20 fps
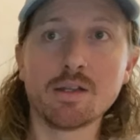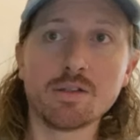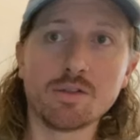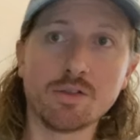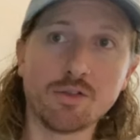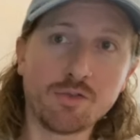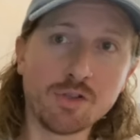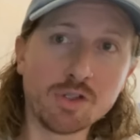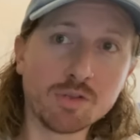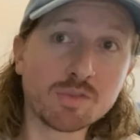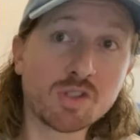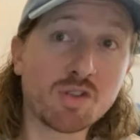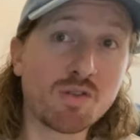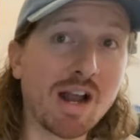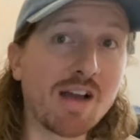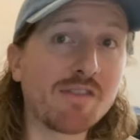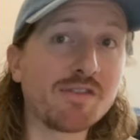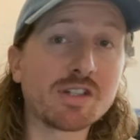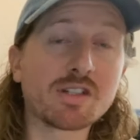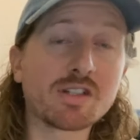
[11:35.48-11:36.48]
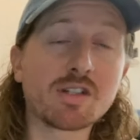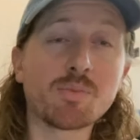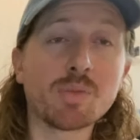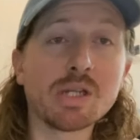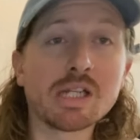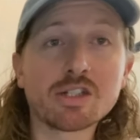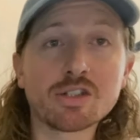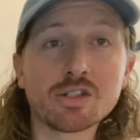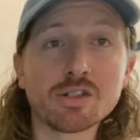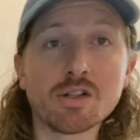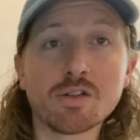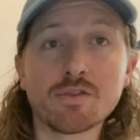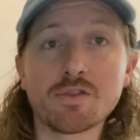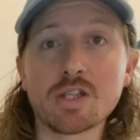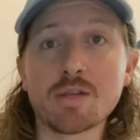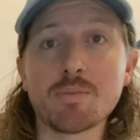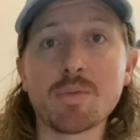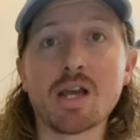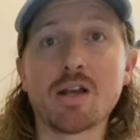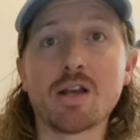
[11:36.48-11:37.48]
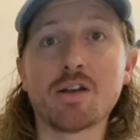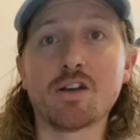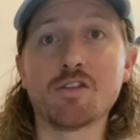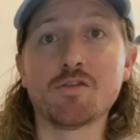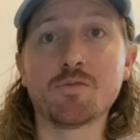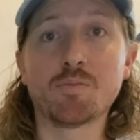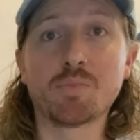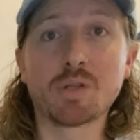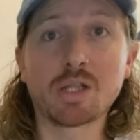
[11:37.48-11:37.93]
The film's graphic depiction of the amount of